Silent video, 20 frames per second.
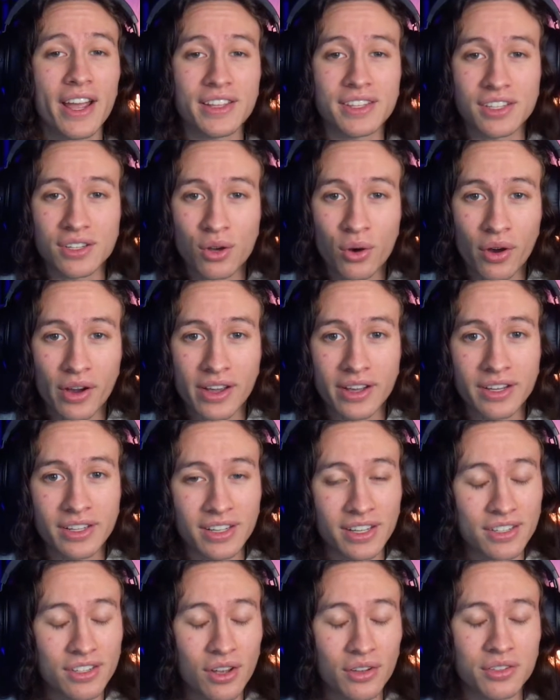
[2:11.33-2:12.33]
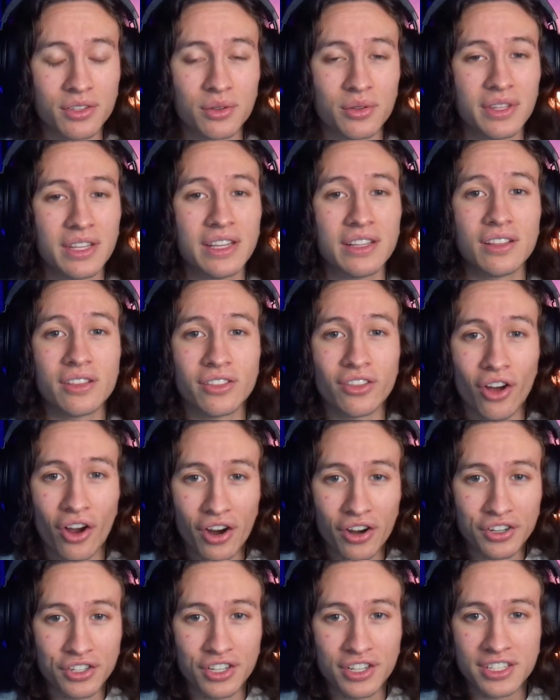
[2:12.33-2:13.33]
sequoia is also the
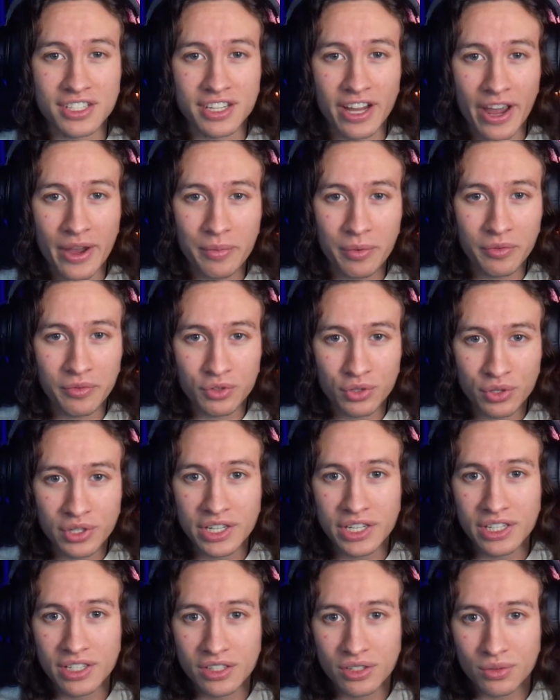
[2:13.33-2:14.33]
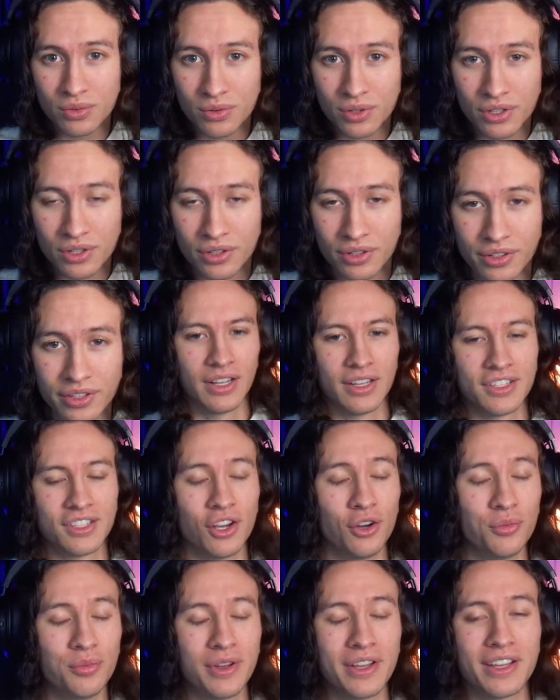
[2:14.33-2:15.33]
largest type of tree in the world.
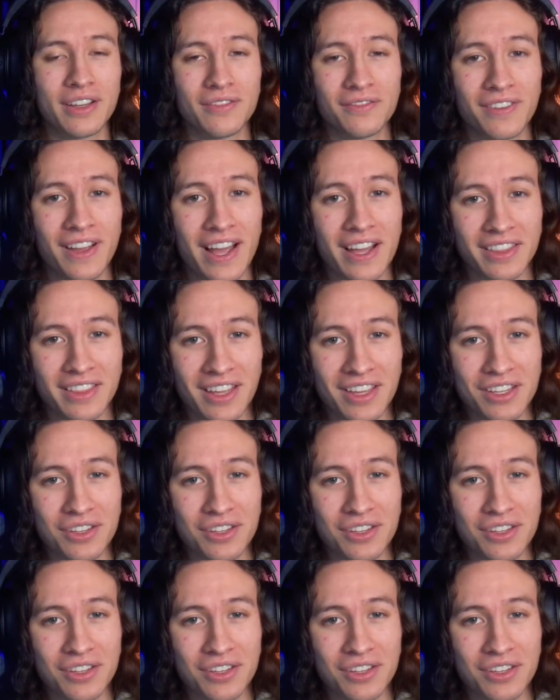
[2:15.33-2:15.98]
So big, in fact, that you